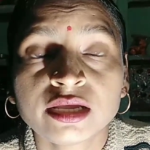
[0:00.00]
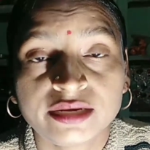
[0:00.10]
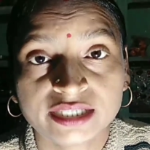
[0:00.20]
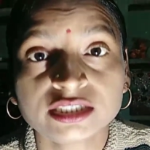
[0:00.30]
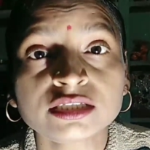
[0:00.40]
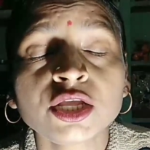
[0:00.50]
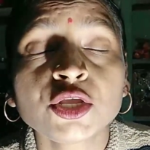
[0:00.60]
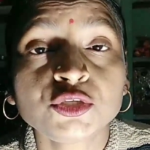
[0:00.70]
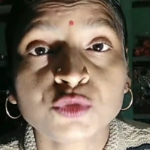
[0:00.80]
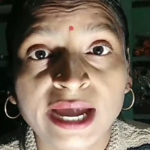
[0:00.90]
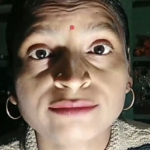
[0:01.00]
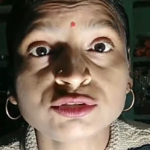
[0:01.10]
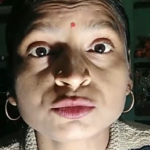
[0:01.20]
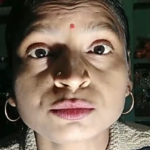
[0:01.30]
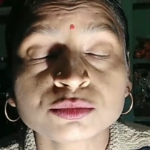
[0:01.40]
Rather, you
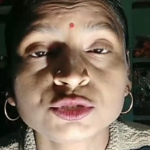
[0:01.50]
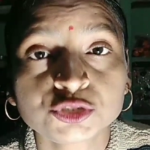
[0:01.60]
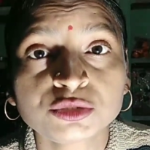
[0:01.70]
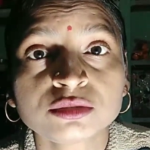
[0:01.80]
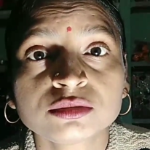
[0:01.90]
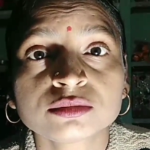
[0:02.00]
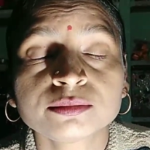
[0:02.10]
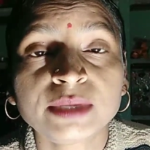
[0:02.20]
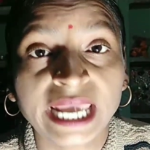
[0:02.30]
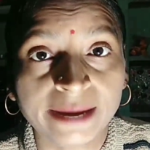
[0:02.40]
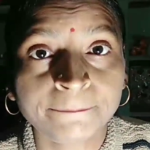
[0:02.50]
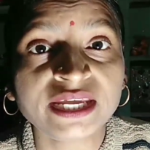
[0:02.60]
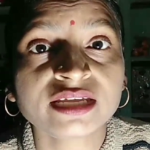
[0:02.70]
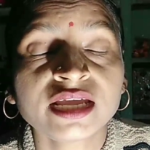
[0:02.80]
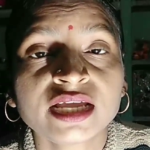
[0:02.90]
should be
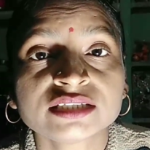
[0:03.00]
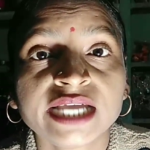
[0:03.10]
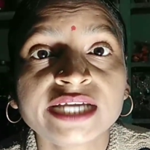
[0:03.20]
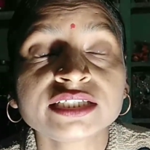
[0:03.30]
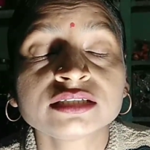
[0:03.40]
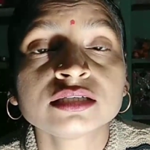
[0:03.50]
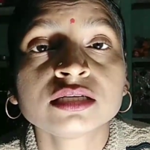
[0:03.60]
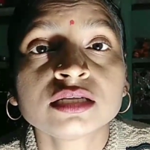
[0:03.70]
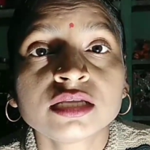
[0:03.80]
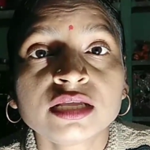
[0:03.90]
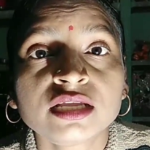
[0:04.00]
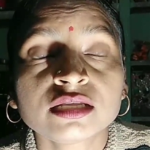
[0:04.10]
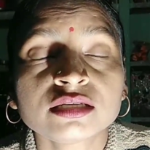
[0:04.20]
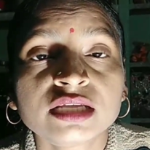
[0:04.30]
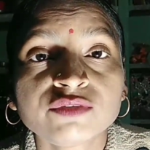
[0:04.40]
happy that
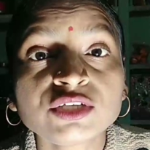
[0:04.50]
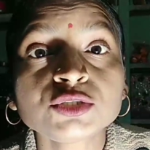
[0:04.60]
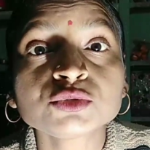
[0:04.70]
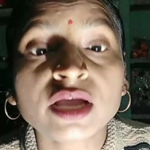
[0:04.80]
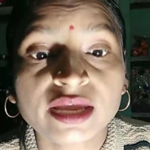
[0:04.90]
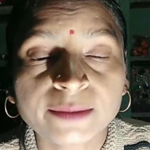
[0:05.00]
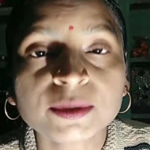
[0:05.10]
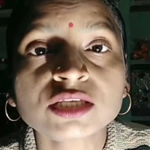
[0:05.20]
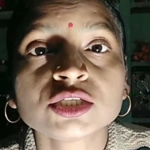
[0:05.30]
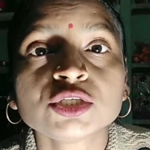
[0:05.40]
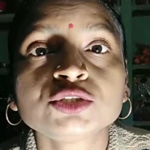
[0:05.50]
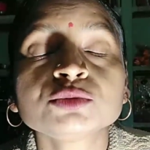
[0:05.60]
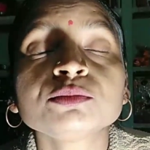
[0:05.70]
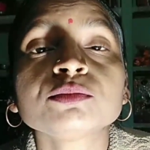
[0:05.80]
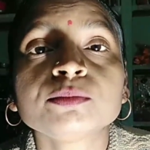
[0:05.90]
even you are able
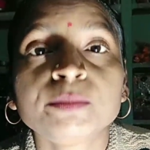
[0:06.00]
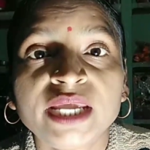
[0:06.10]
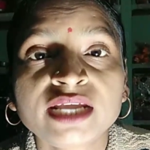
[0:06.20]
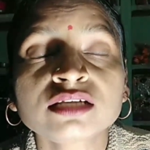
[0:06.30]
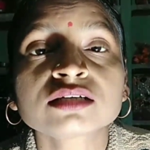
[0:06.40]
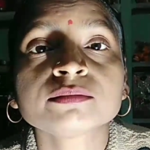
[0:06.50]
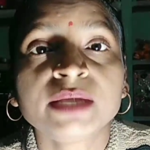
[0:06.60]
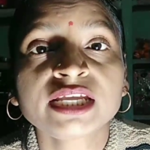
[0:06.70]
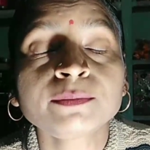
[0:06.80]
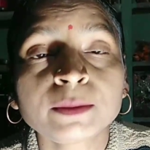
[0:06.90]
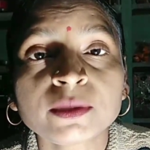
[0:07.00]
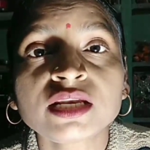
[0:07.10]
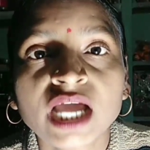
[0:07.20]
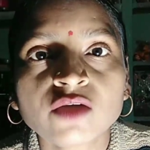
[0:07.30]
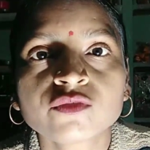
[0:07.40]
to making people
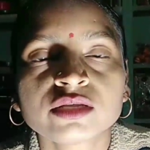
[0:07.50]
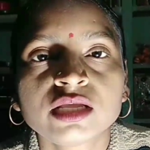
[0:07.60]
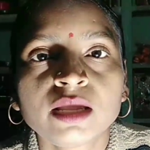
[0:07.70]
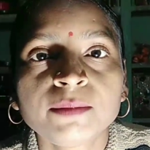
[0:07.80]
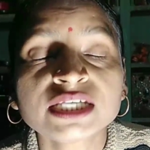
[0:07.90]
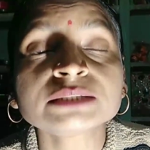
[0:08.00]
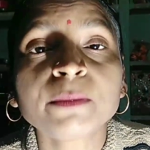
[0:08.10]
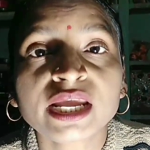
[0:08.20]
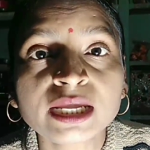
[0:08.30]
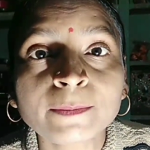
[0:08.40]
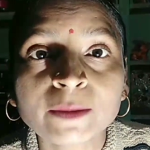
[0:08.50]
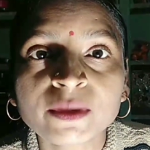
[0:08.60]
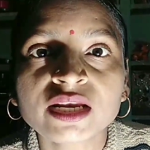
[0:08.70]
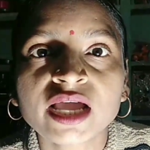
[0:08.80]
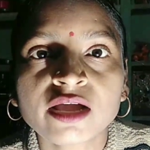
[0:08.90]
laugh. Because making
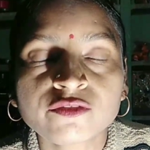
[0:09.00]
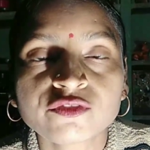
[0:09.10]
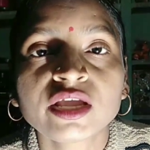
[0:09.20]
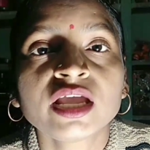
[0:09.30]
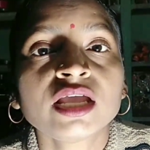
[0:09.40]
people laugh